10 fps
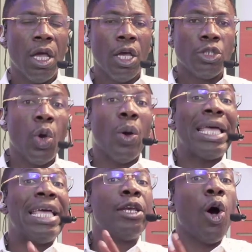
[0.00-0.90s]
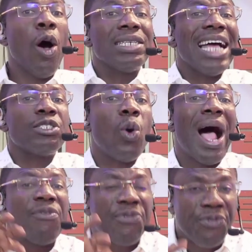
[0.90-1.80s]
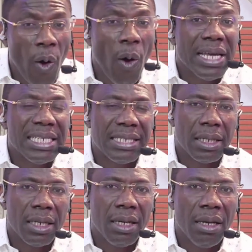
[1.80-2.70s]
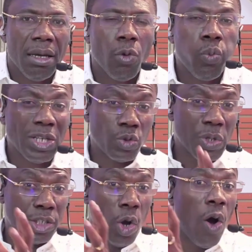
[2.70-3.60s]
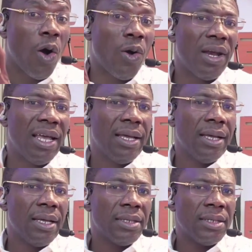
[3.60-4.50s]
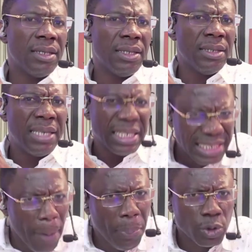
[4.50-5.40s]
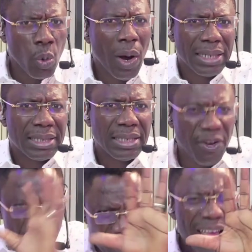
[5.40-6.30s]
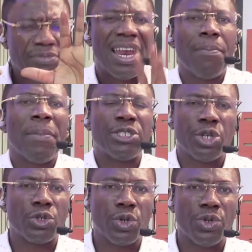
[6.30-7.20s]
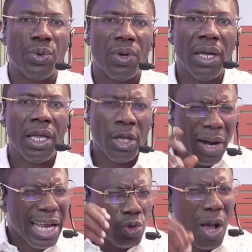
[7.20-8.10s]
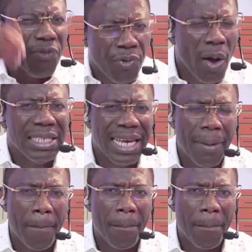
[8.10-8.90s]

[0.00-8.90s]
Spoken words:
So in order to avoid what we call the saboteurs, the 5 that I mentioned to you, in order to avoid them,